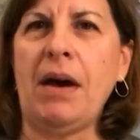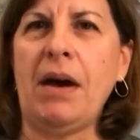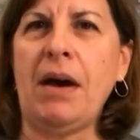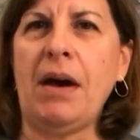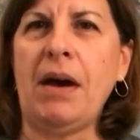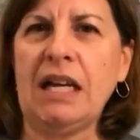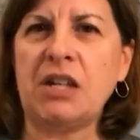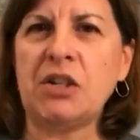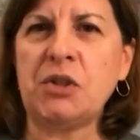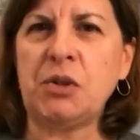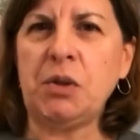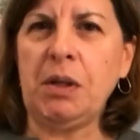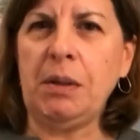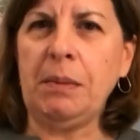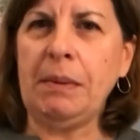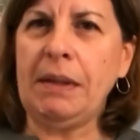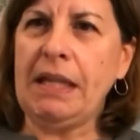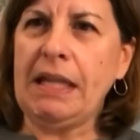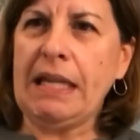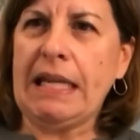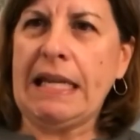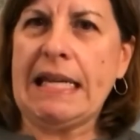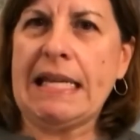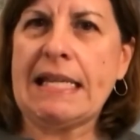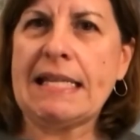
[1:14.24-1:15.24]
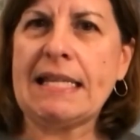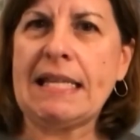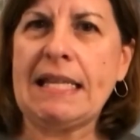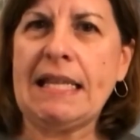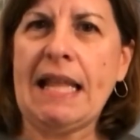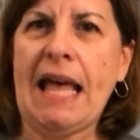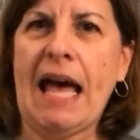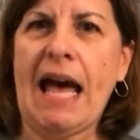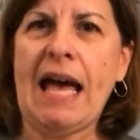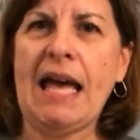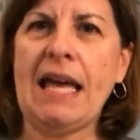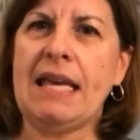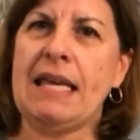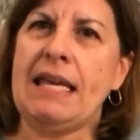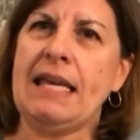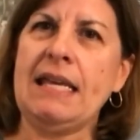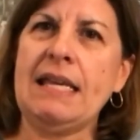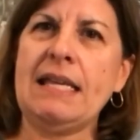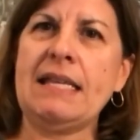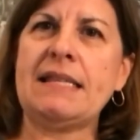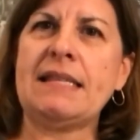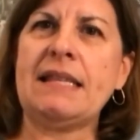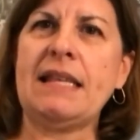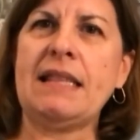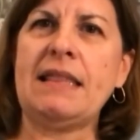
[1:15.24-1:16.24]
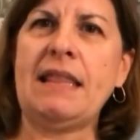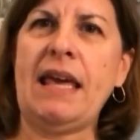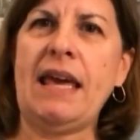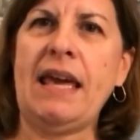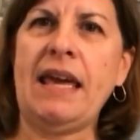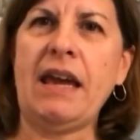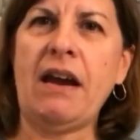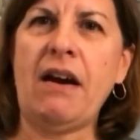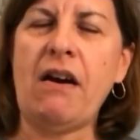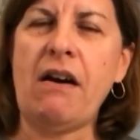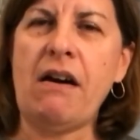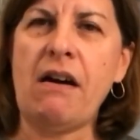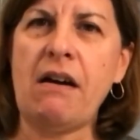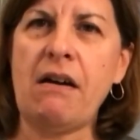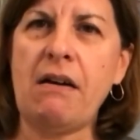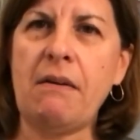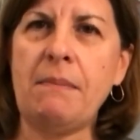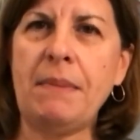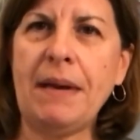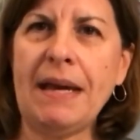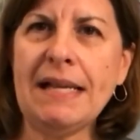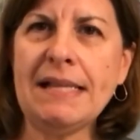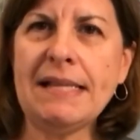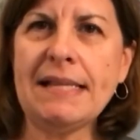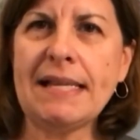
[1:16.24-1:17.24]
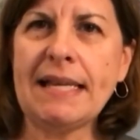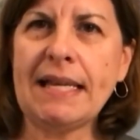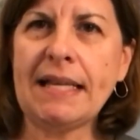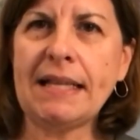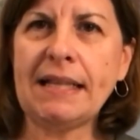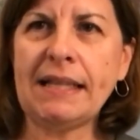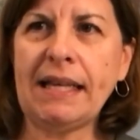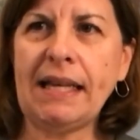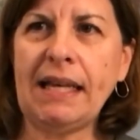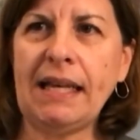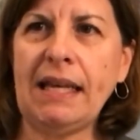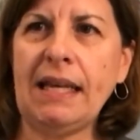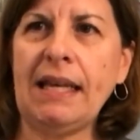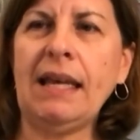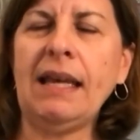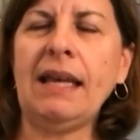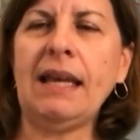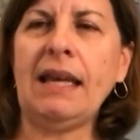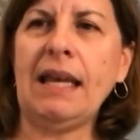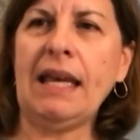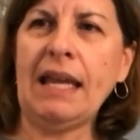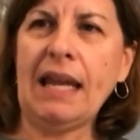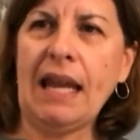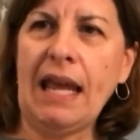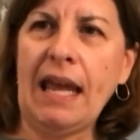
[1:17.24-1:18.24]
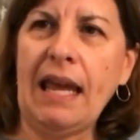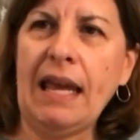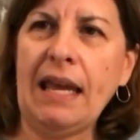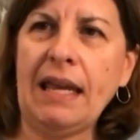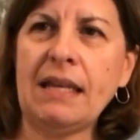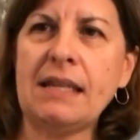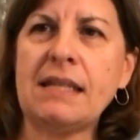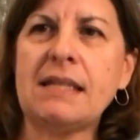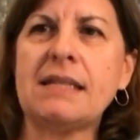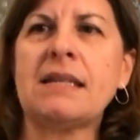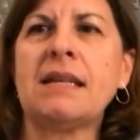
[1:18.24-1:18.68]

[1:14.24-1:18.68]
intellectual abilities, and that is that they are basically innate,